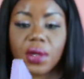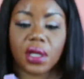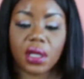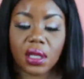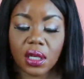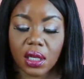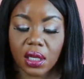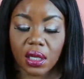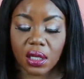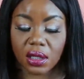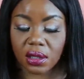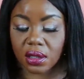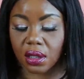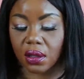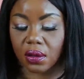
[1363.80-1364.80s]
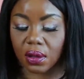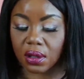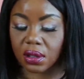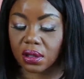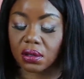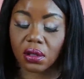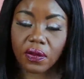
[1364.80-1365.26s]
with.
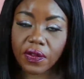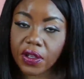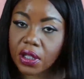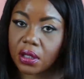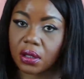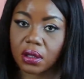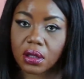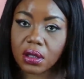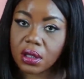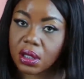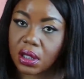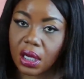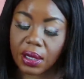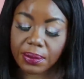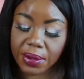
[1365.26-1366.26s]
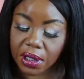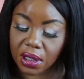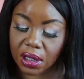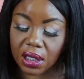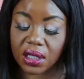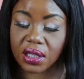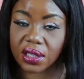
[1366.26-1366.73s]
So Norvina could not
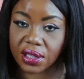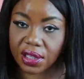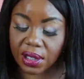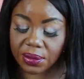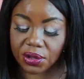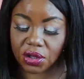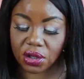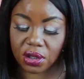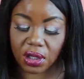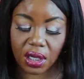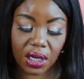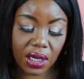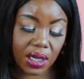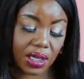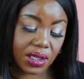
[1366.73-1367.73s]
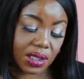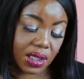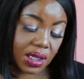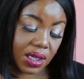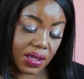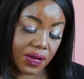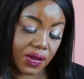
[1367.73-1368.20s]
be an exception. I had to
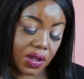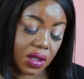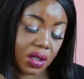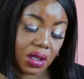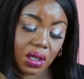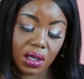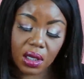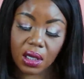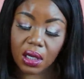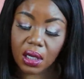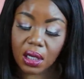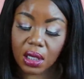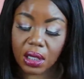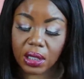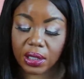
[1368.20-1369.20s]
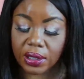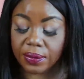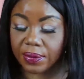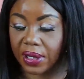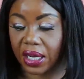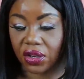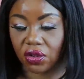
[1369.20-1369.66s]
have it.
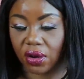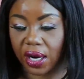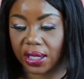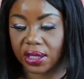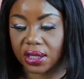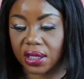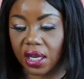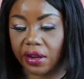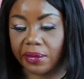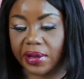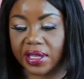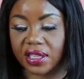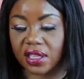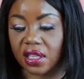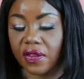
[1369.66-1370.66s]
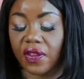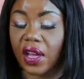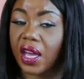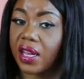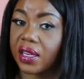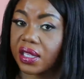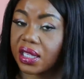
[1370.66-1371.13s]
Um, I tried to talk myself
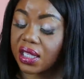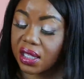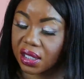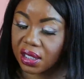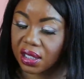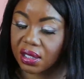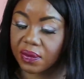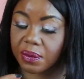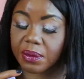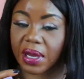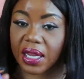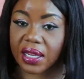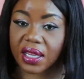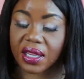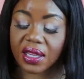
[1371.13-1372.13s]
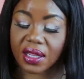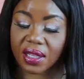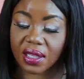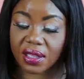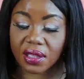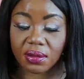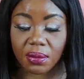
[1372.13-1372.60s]
out of getting it by
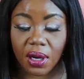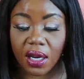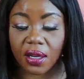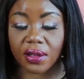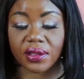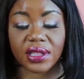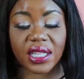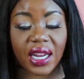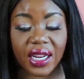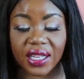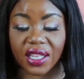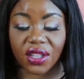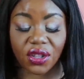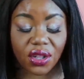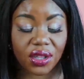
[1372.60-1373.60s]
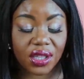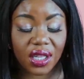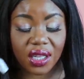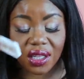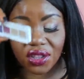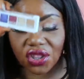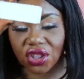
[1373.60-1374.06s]
getting the small, tiny
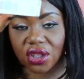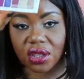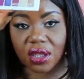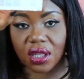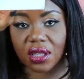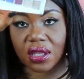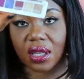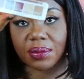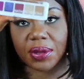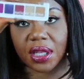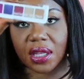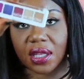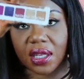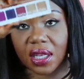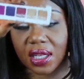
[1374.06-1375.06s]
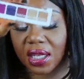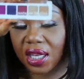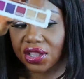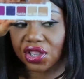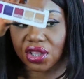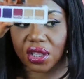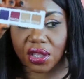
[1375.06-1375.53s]
Nartasha I mean, the
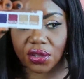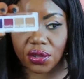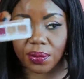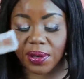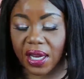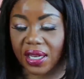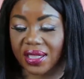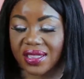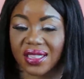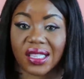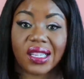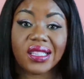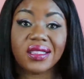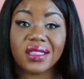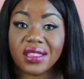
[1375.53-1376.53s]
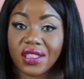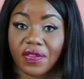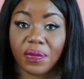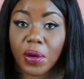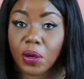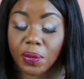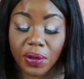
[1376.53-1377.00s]
Natasha Denona palette, saying that's
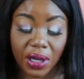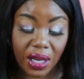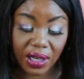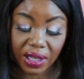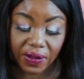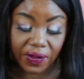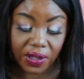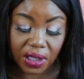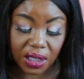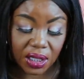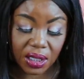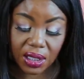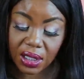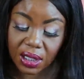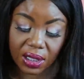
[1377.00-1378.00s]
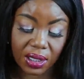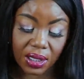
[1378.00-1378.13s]
enough purple I'll ever need.